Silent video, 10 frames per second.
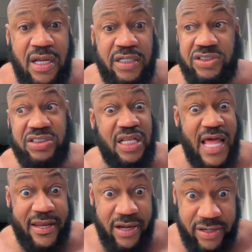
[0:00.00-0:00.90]
And she's a
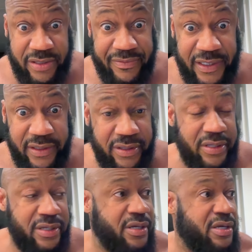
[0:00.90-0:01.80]
lot younger than me.
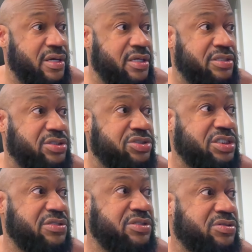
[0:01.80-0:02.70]
And so
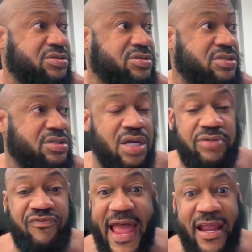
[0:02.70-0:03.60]
she's
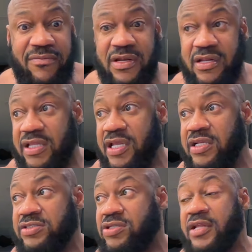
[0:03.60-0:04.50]
vacuuming and
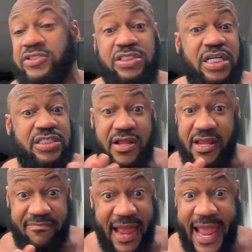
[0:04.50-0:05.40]
cleaning. She does an
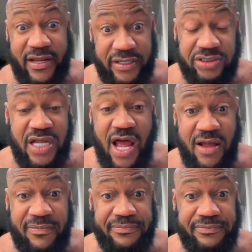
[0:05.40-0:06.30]
immaculate
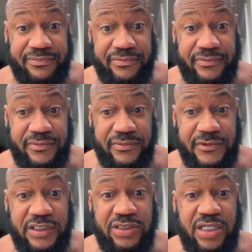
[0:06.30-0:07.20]
job.
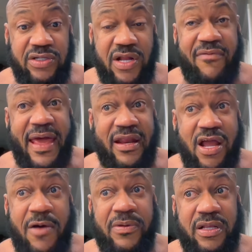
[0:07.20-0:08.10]
And, you know, I've had a
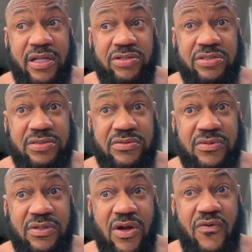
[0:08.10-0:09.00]
couple of cleaners
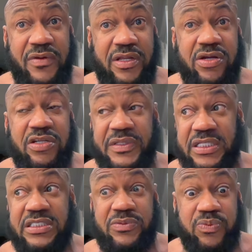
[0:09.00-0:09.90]
over the years, but
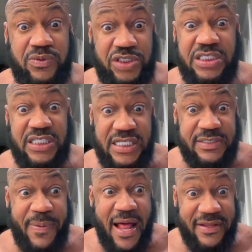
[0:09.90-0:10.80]
this she
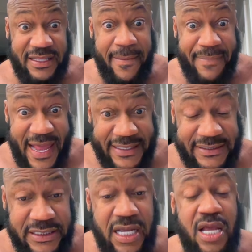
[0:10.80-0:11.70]
is probably the
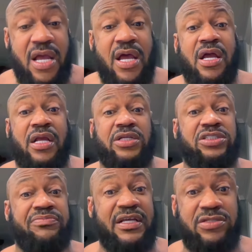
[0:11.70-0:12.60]
best because
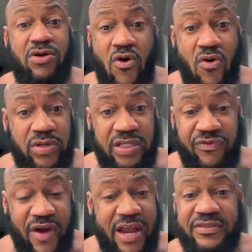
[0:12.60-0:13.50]
she makes her own these
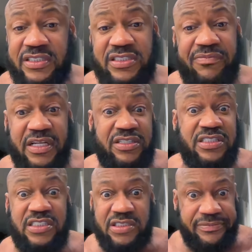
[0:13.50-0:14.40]
fragrances. I mean, it
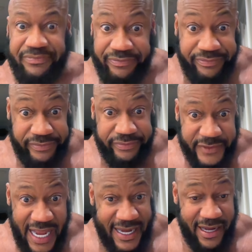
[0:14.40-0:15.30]
just
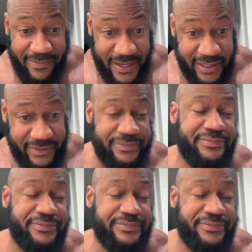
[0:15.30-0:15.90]
I can't complain.